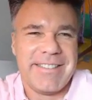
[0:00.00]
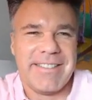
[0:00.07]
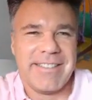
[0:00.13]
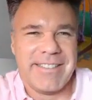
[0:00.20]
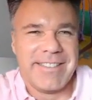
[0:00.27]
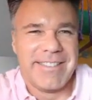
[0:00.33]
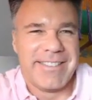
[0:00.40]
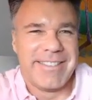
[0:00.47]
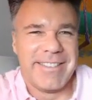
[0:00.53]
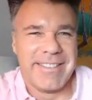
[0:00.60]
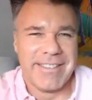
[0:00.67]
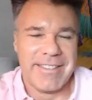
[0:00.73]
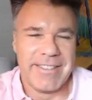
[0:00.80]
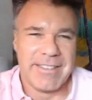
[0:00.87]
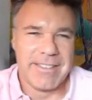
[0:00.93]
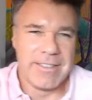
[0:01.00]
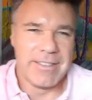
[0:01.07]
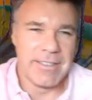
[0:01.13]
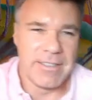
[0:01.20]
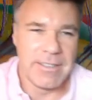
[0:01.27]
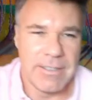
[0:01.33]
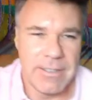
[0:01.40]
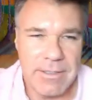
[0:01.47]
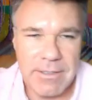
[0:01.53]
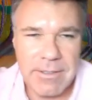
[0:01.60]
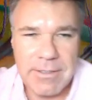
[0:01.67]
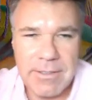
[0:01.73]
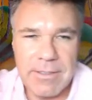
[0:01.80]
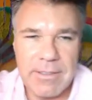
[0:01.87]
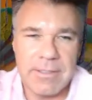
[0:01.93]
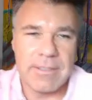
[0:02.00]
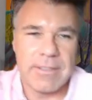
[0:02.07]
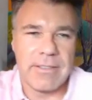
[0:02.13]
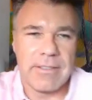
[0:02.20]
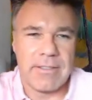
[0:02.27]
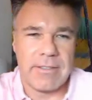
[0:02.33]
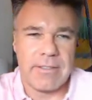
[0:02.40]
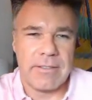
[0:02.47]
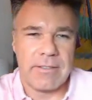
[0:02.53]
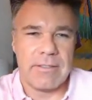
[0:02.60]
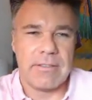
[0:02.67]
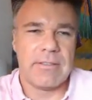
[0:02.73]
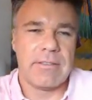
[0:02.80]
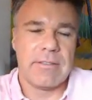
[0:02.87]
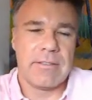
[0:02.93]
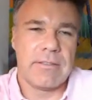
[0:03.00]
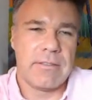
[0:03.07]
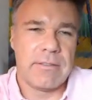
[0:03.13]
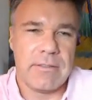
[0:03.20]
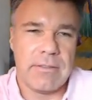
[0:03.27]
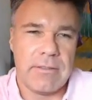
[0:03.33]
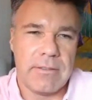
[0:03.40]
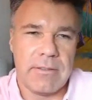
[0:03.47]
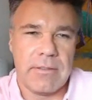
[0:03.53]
(not speaking)